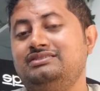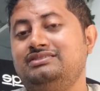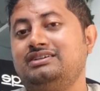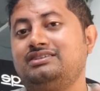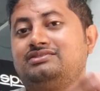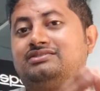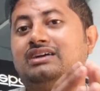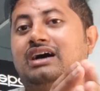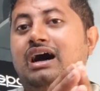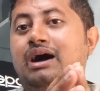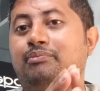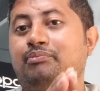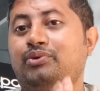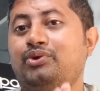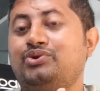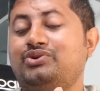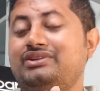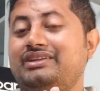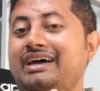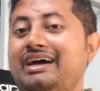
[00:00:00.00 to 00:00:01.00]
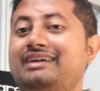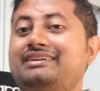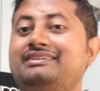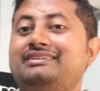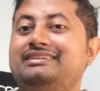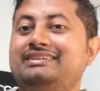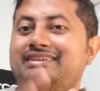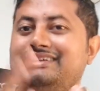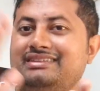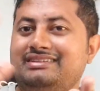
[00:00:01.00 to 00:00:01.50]
just upload
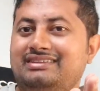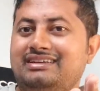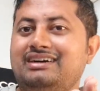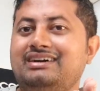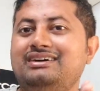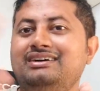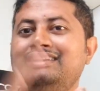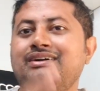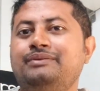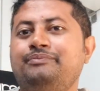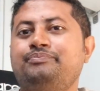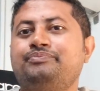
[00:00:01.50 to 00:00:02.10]
that in the